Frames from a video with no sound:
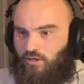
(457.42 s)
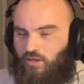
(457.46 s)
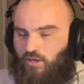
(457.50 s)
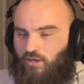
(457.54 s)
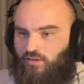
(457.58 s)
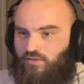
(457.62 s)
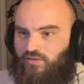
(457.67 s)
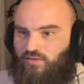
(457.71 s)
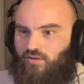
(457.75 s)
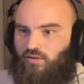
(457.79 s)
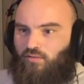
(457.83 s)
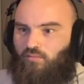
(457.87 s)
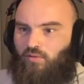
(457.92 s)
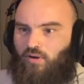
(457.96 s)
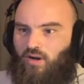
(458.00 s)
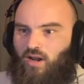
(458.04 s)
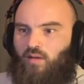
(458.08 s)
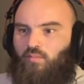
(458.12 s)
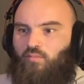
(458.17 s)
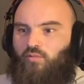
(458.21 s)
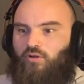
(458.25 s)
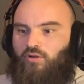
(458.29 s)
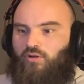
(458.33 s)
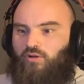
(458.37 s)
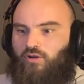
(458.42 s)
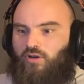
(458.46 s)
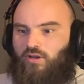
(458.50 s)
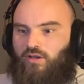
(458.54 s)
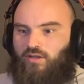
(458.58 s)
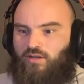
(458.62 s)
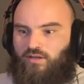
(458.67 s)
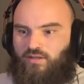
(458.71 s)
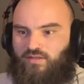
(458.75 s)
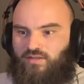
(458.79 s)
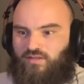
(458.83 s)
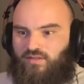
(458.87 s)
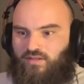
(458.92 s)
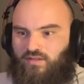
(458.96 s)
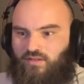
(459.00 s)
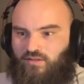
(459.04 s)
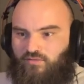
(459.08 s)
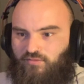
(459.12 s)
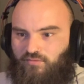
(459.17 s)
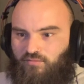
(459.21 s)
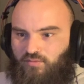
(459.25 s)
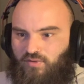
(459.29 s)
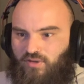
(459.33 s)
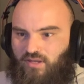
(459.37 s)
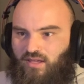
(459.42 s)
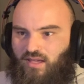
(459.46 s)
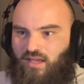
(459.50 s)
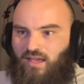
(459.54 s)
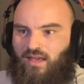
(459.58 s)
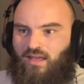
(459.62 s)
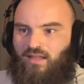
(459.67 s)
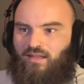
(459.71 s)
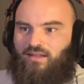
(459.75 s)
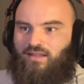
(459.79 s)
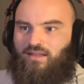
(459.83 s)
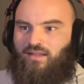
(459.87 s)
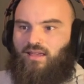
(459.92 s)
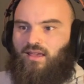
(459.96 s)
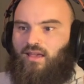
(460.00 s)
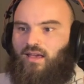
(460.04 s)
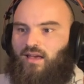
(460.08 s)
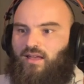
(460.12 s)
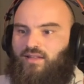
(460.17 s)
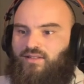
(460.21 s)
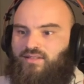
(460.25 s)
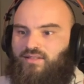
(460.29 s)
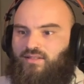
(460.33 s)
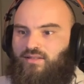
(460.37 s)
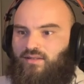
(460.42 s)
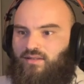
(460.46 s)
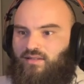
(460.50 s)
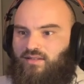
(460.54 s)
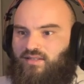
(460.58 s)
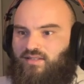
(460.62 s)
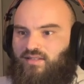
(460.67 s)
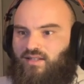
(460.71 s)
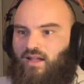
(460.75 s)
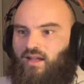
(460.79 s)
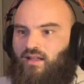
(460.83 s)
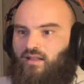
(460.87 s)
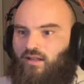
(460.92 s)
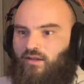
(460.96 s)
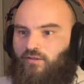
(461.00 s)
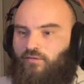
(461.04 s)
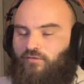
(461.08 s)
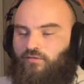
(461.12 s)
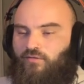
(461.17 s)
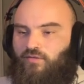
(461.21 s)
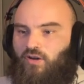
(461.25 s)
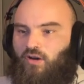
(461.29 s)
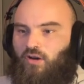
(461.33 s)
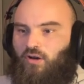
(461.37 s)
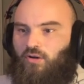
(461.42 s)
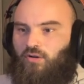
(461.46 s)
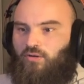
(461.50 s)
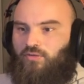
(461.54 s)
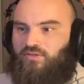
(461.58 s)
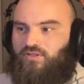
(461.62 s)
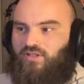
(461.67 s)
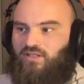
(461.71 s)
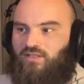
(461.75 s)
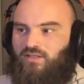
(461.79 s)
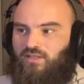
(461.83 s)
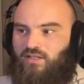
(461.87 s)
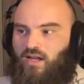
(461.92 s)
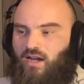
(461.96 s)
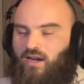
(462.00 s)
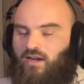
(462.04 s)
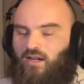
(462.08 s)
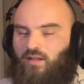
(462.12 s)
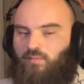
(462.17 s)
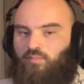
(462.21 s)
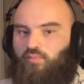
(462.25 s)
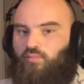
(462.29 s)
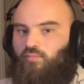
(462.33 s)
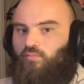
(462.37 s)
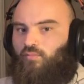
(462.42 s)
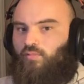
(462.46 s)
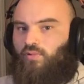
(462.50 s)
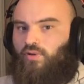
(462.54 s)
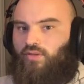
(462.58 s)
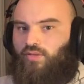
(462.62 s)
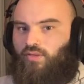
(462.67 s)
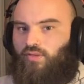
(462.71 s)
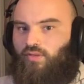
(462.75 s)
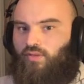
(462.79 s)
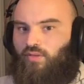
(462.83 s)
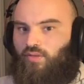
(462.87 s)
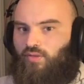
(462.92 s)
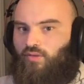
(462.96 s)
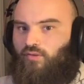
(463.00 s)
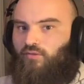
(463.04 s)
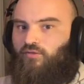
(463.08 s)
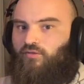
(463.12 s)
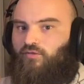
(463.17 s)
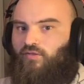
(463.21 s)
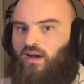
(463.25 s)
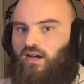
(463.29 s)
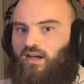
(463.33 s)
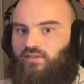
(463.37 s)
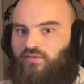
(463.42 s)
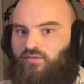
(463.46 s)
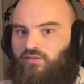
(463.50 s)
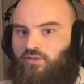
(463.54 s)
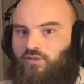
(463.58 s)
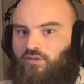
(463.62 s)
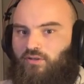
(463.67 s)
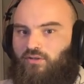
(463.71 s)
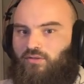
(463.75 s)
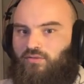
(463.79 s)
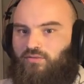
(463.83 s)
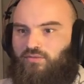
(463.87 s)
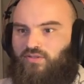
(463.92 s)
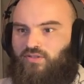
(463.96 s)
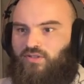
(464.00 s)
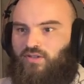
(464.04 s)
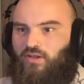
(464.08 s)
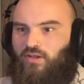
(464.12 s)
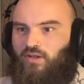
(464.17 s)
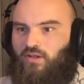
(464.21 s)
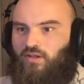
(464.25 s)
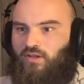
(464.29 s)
So what I'm wondering is if we can't get this LFO to line up with the 5-note